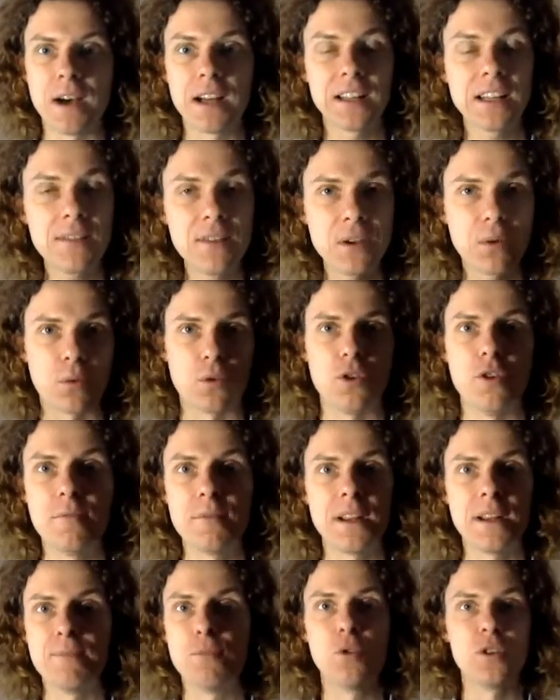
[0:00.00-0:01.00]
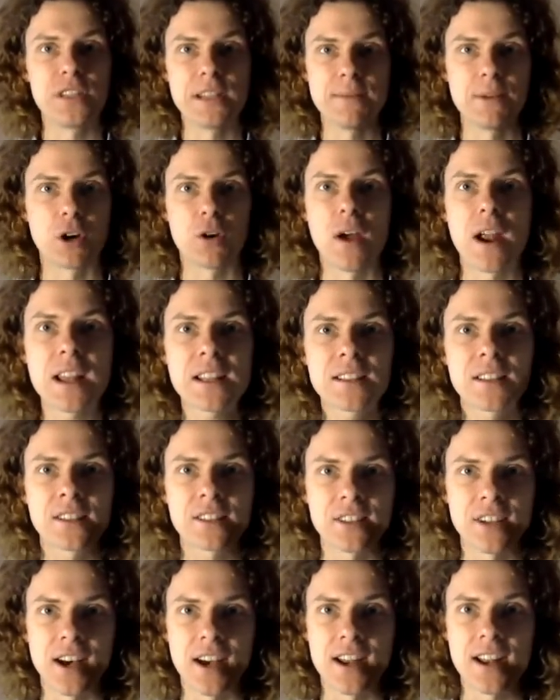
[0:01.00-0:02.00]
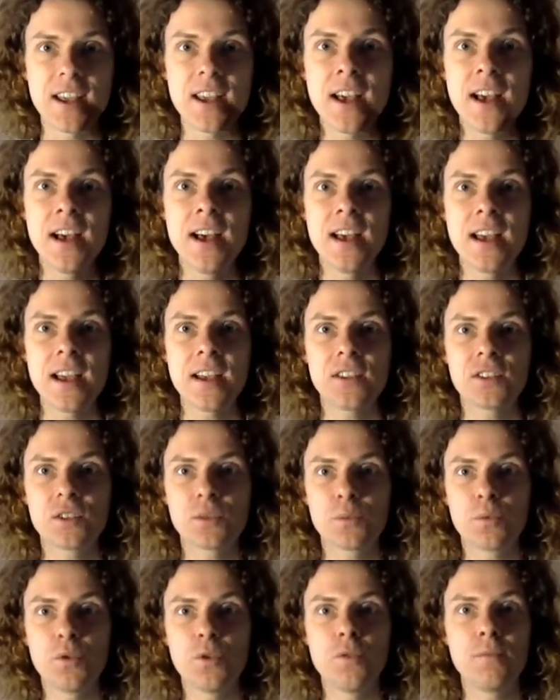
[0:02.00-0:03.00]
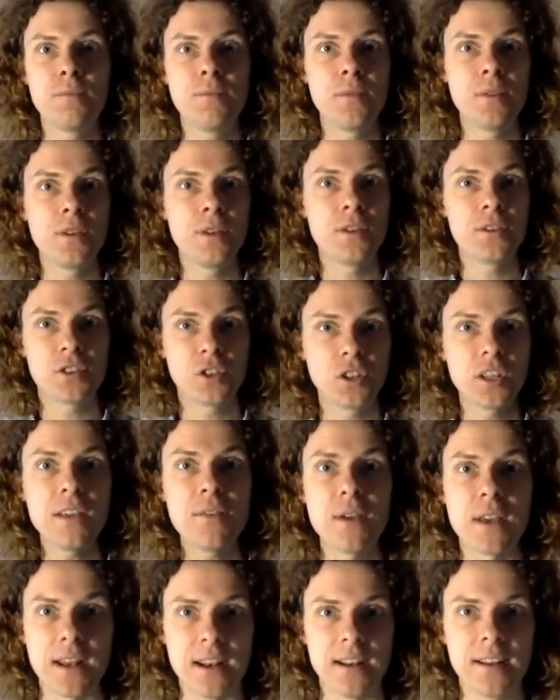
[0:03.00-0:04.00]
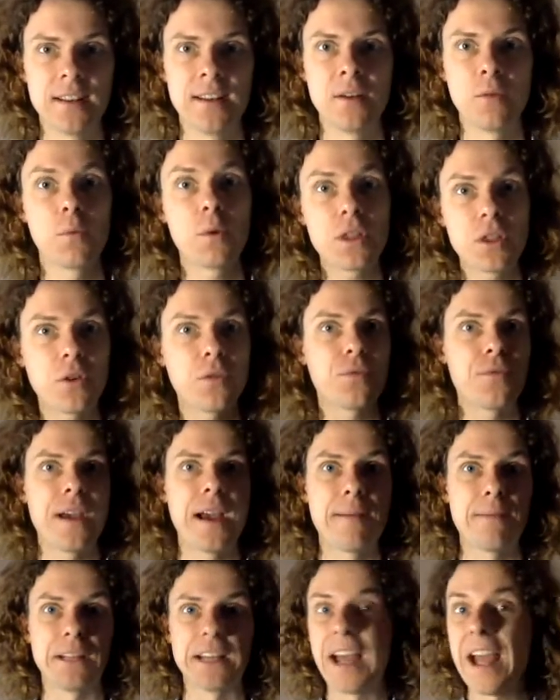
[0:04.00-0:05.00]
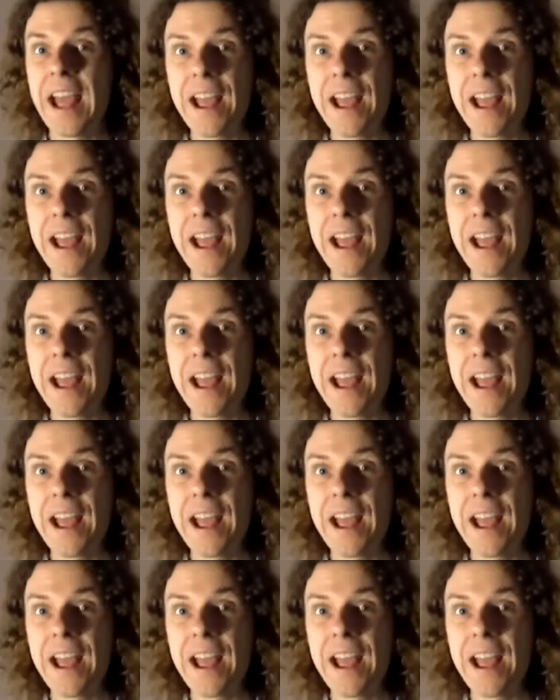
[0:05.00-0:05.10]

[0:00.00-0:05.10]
A living room in a more democratic society is the room to live in with your family.